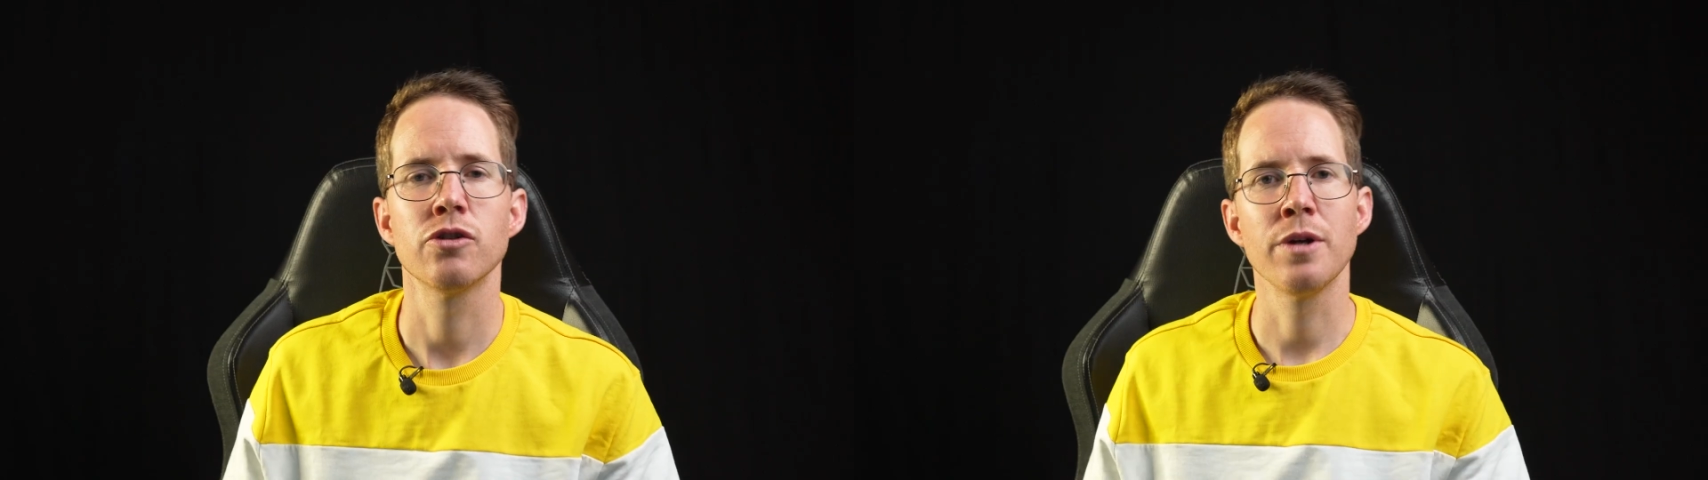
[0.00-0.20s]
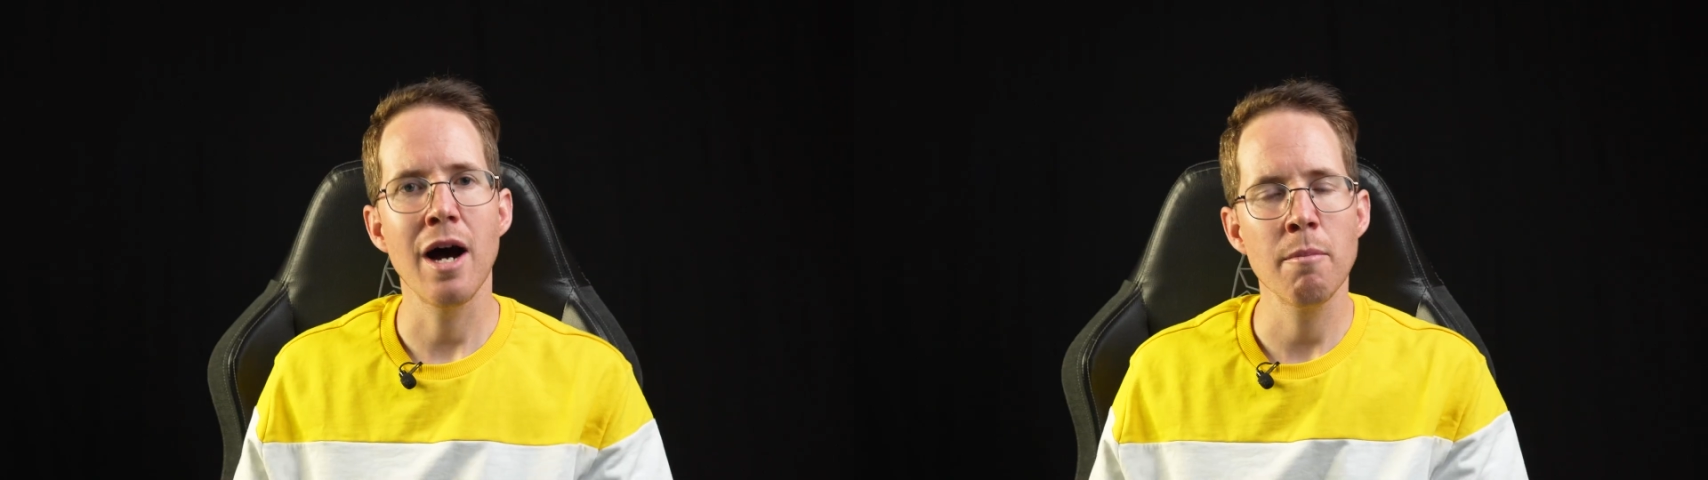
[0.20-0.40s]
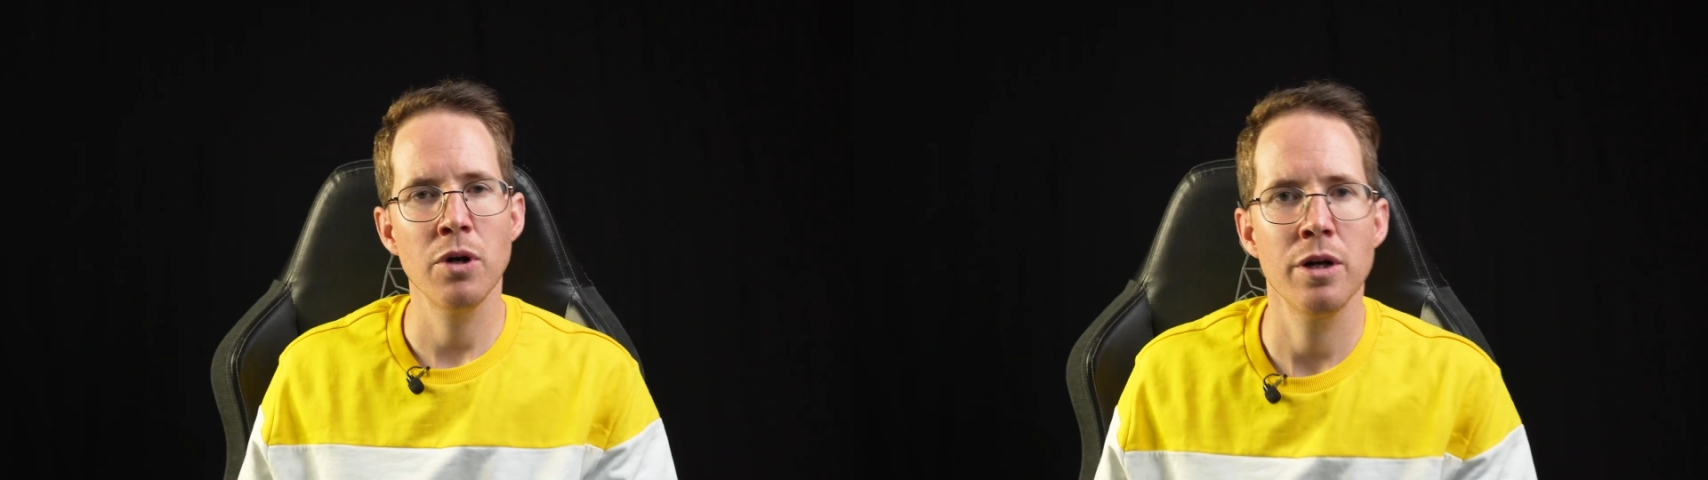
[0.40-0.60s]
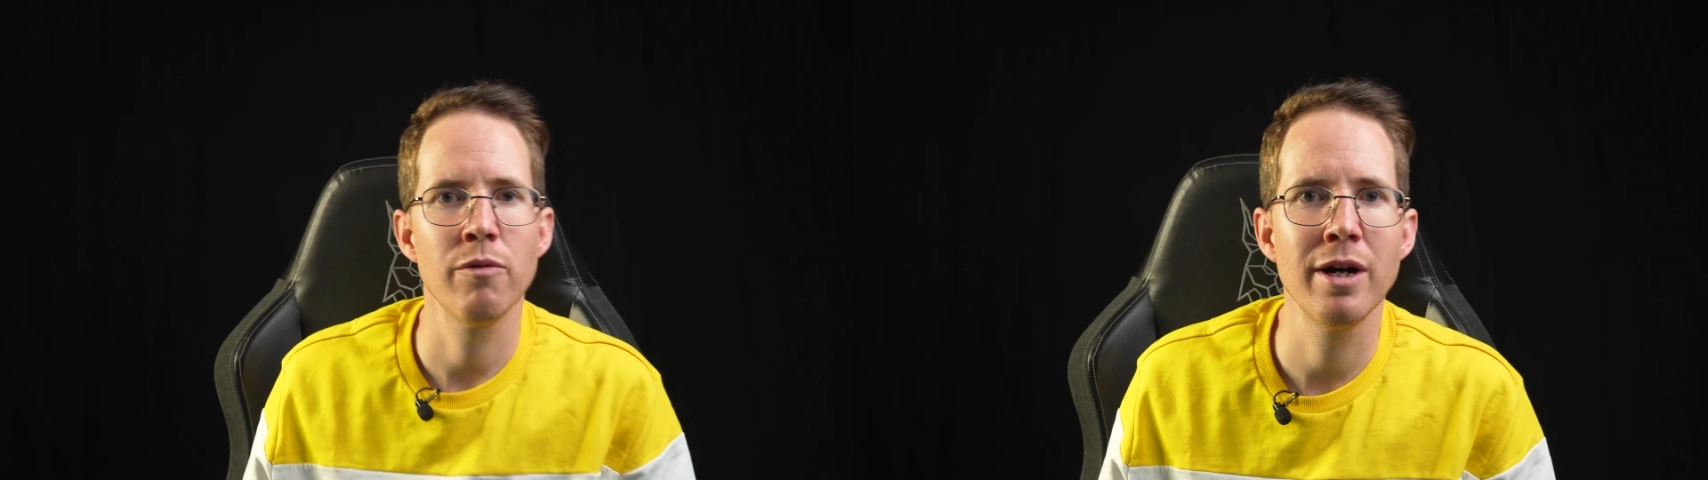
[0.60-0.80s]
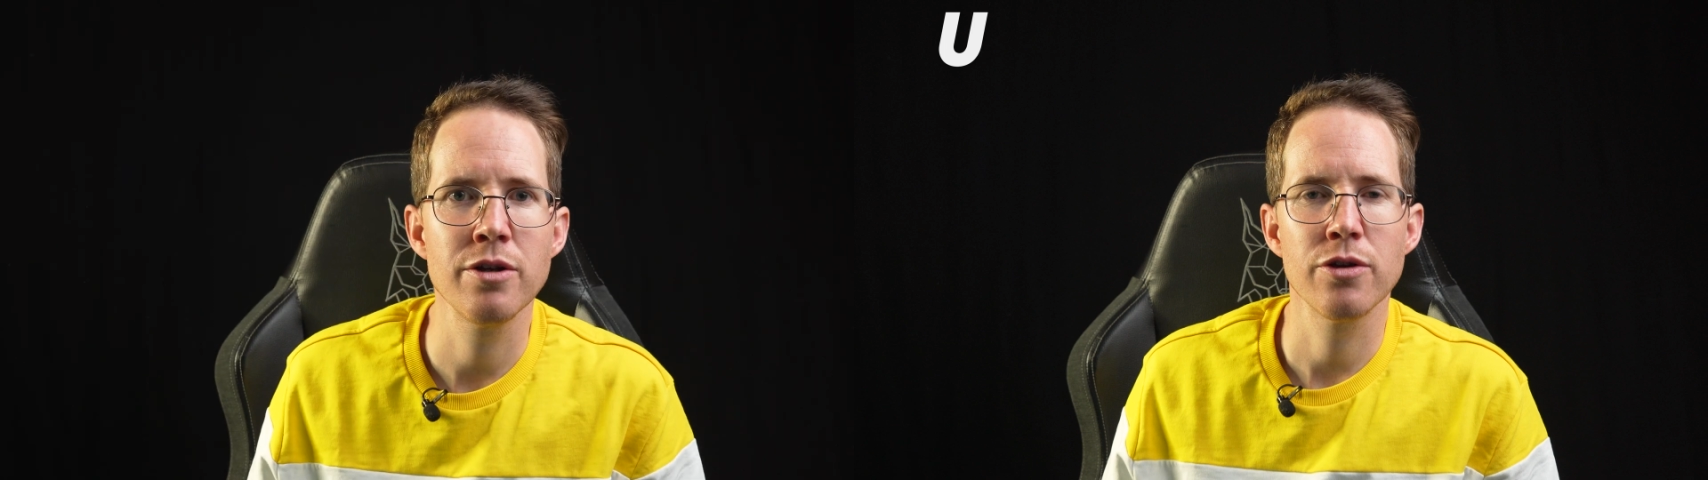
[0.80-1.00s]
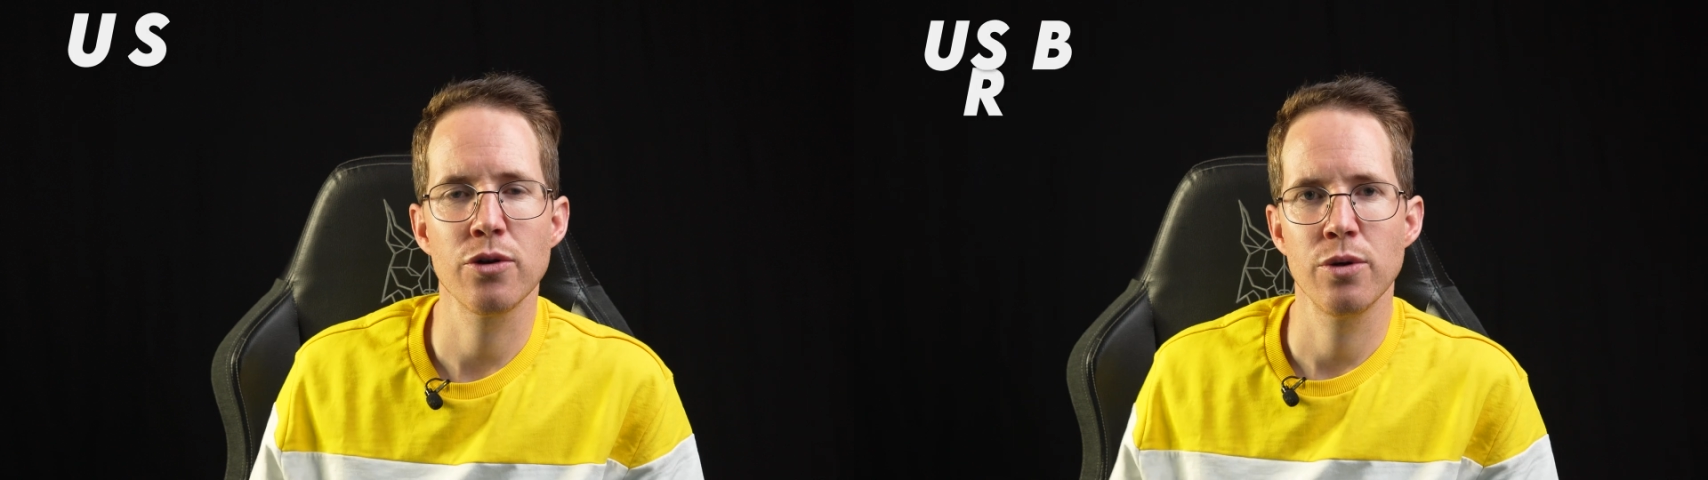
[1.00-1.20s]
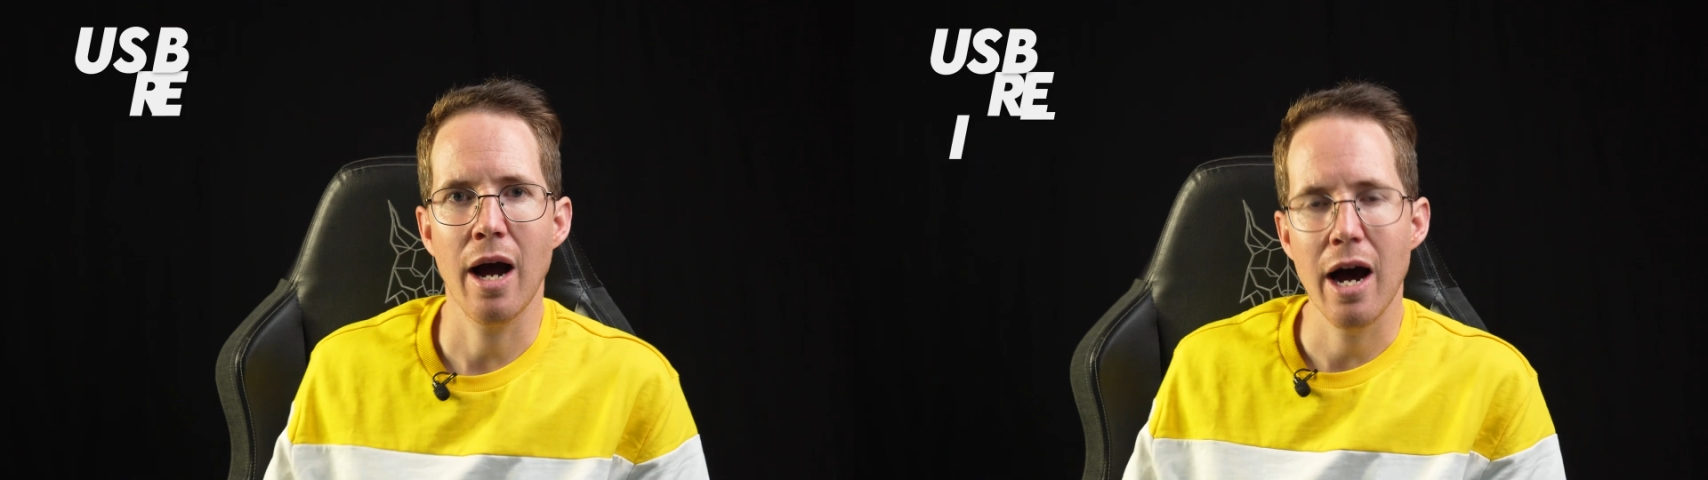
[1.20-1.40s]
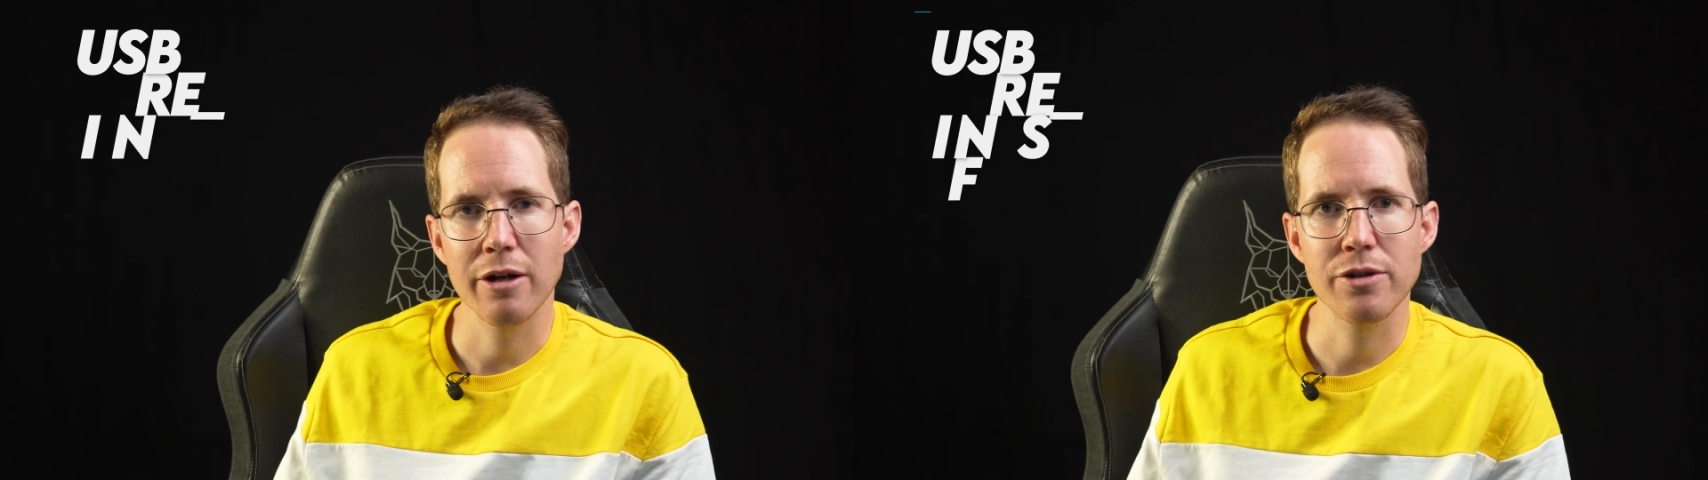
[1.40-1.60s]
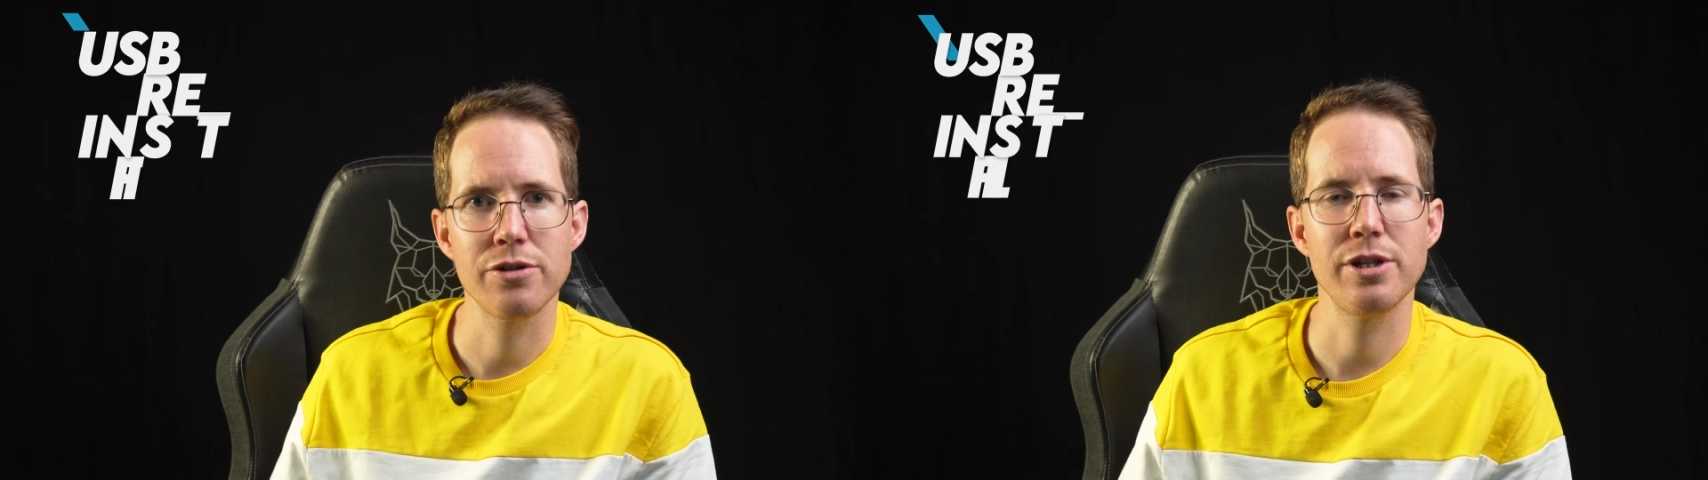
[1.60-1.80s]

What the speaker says: So now I'm going to run you through how to